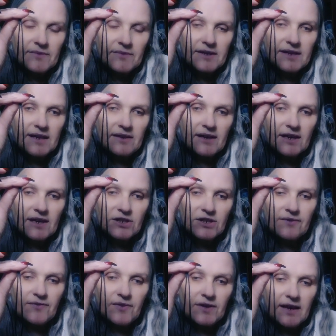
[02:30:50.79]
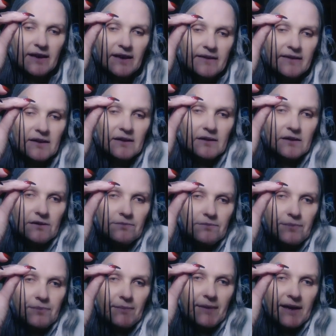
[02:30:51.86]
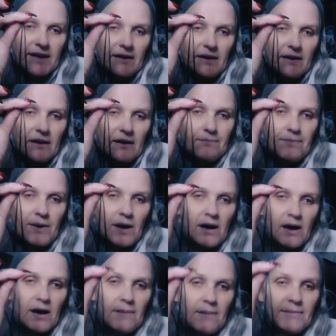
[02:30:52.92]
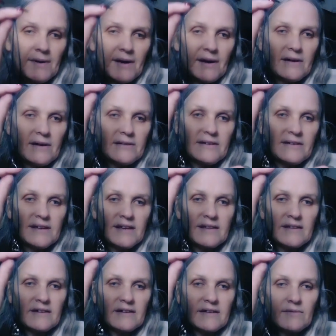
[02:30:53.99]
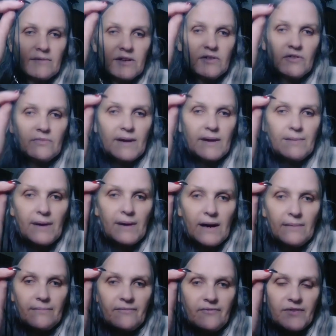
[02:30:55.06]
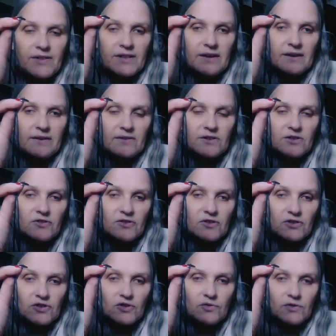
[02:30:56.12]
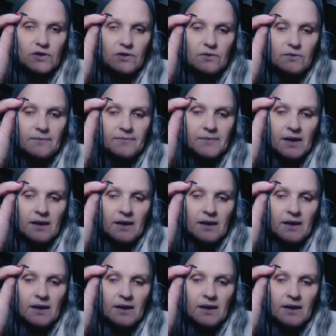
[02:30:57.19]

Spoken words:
the direction for yes. And I'm going to put my palm underneath it because I'm going to use my palm for this, just to show you.